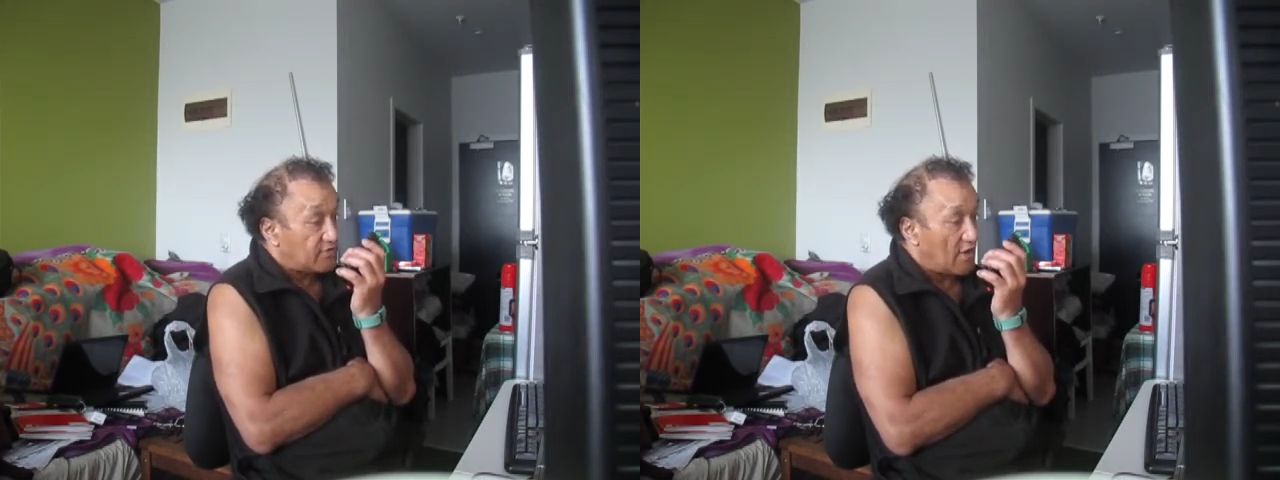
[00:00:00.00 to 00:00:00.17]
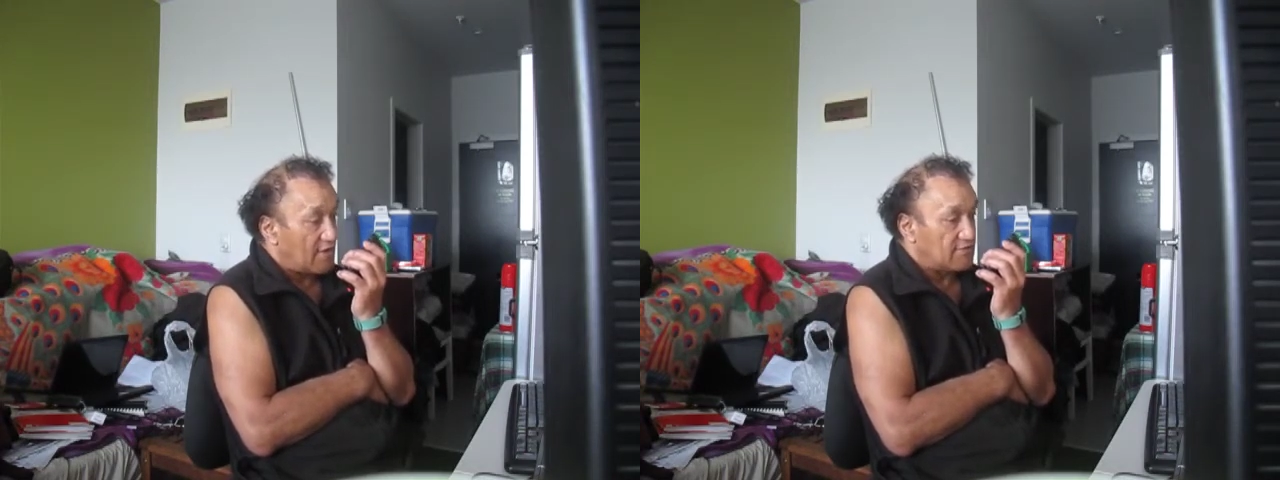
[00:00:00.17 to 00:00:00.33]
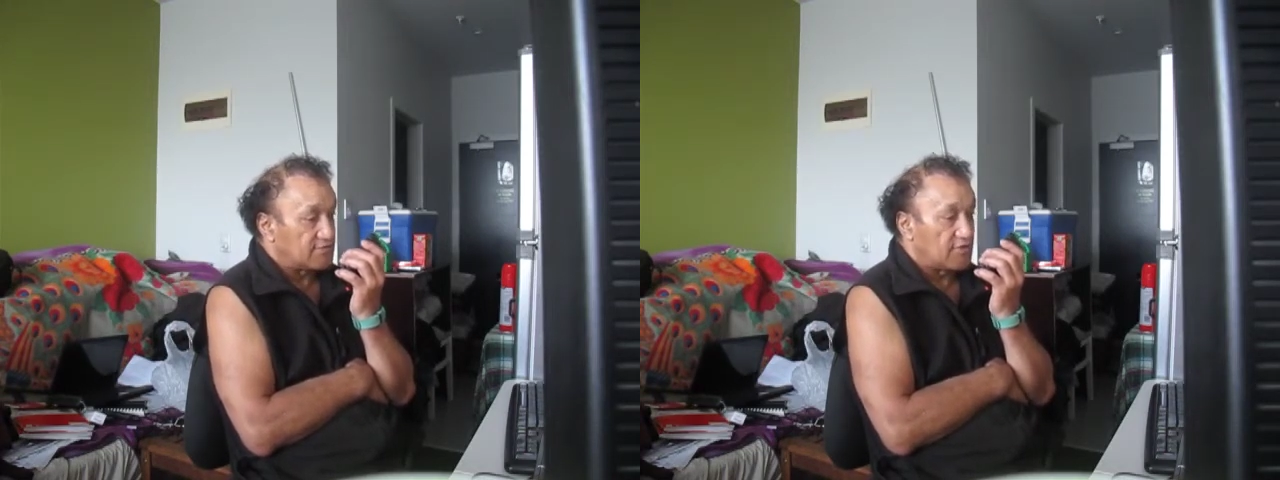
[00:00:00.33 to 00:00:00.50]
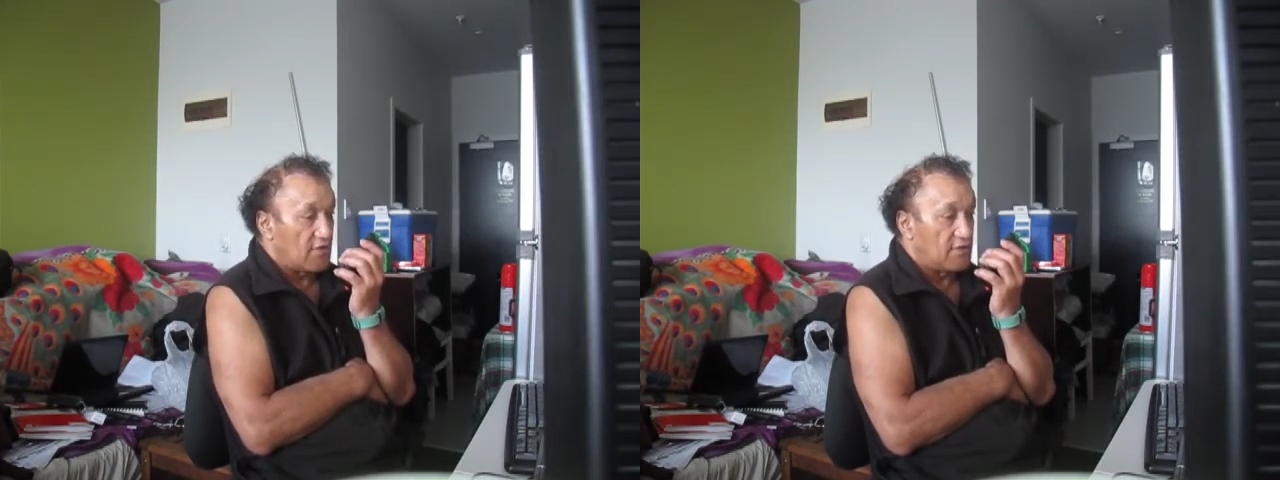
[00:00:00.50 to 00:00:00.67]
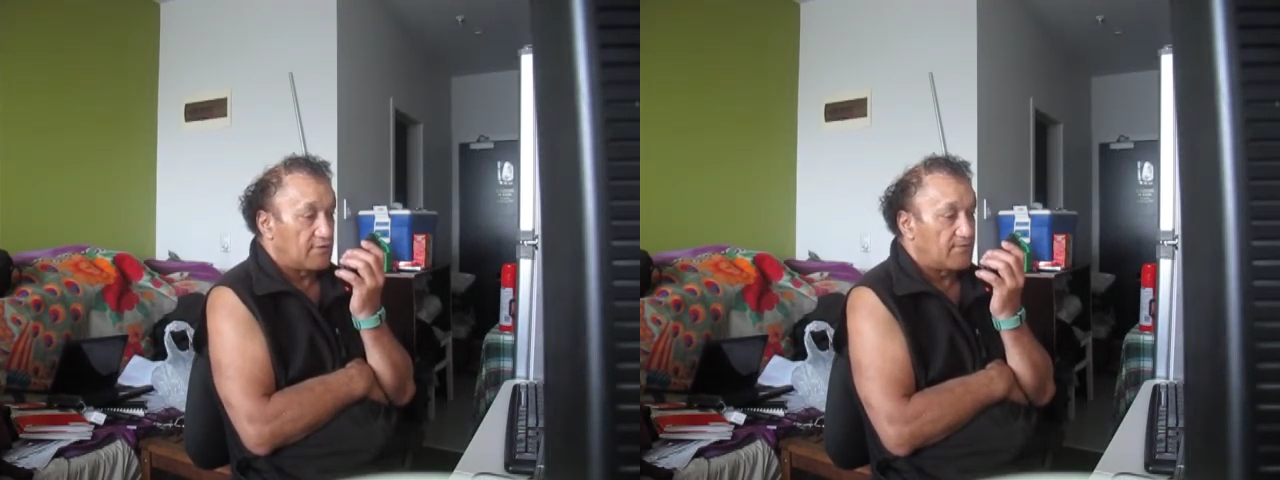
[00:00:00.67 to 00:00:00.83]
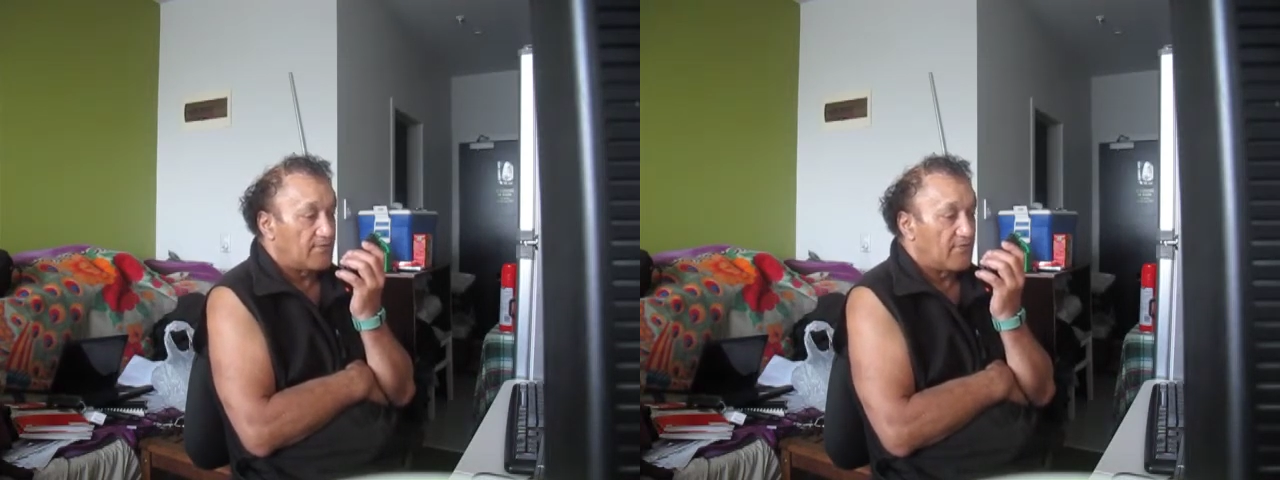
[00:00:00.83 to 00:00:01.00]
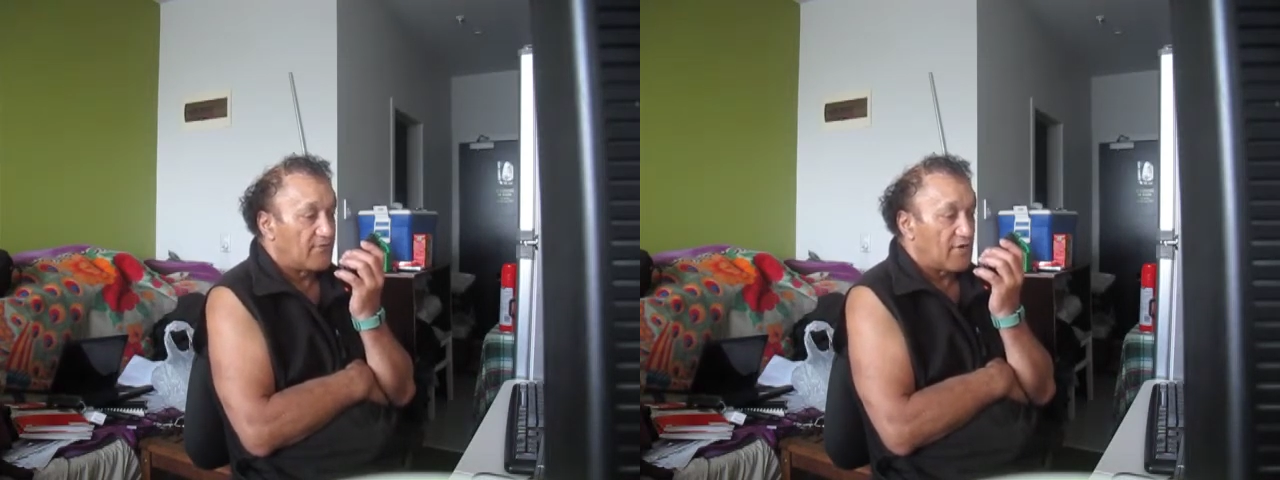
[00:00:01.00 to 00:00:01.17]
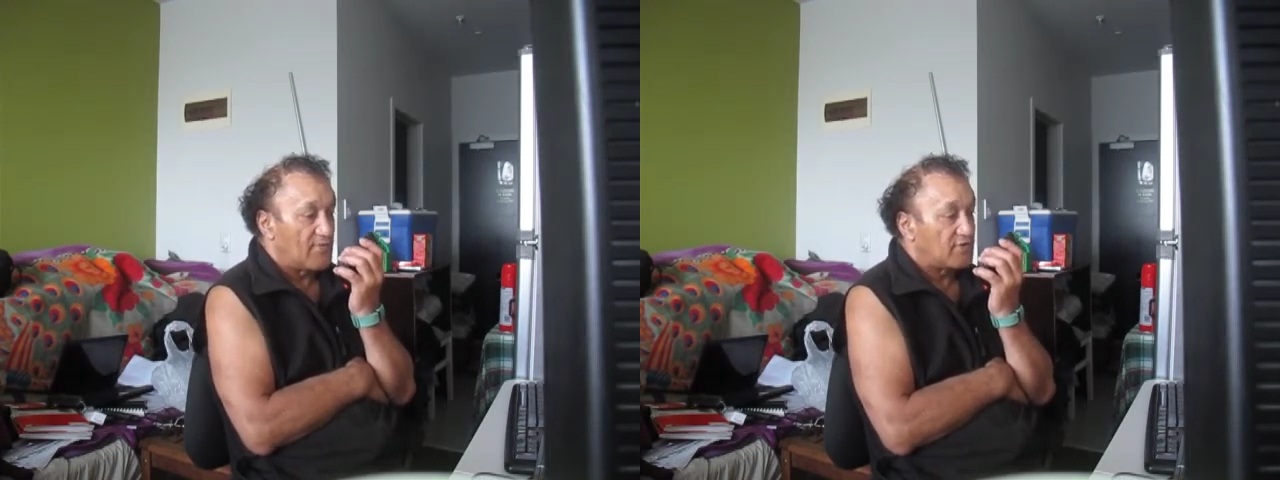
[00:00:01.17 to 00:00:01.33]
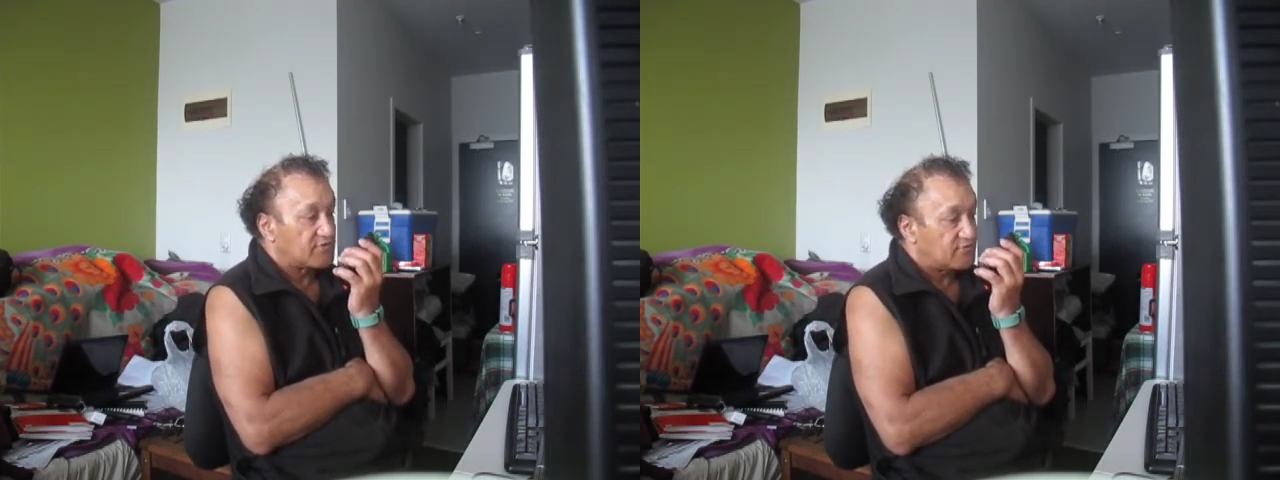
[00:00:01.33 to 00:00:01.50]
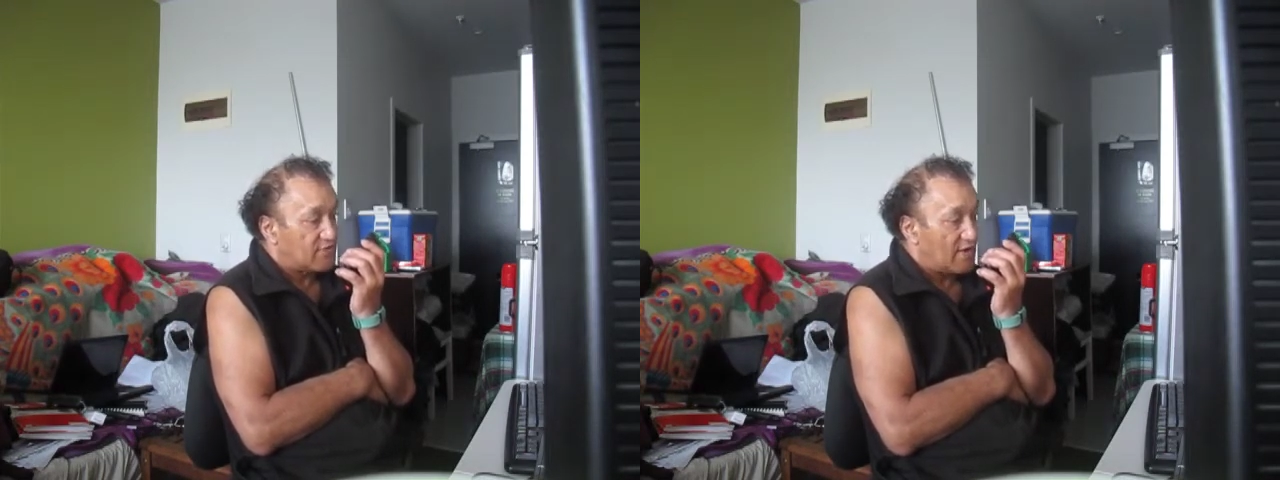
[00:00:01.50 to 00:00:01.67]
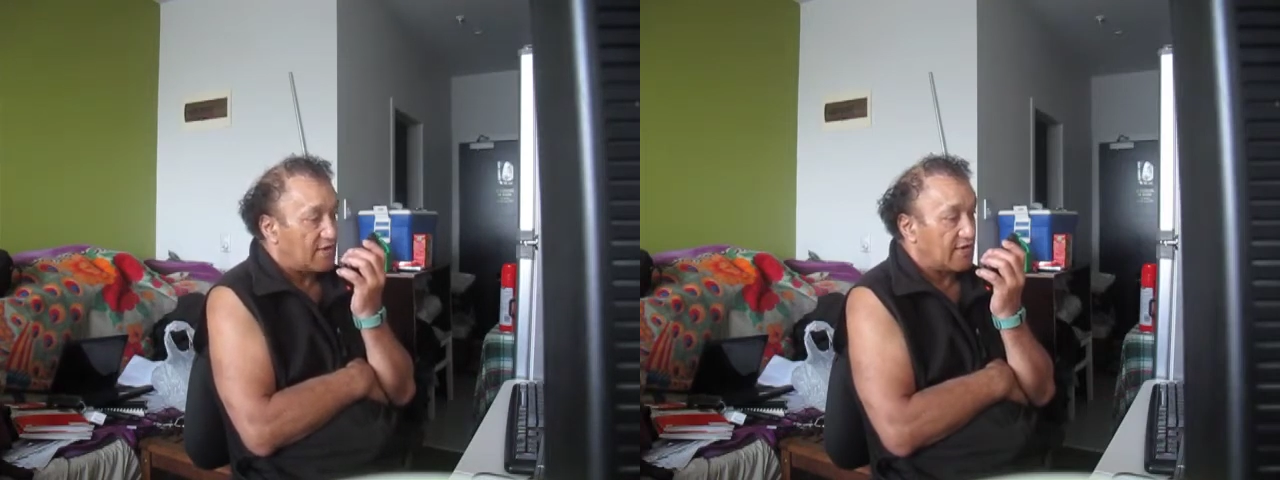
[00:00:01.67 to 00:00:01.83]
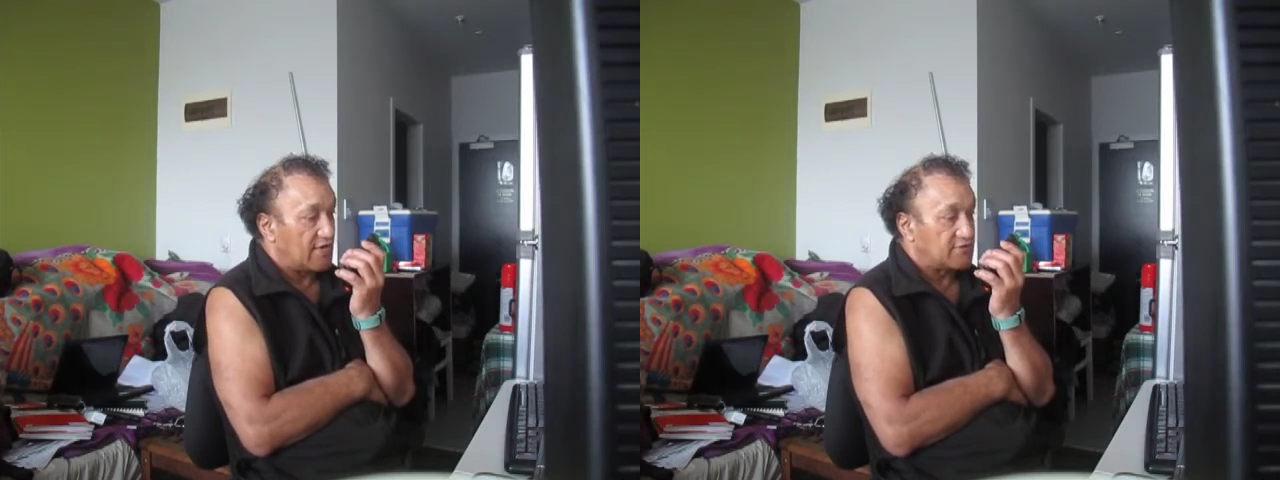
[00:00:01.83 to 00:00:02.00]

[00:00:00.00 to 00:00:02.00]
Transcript: titles on from Australia.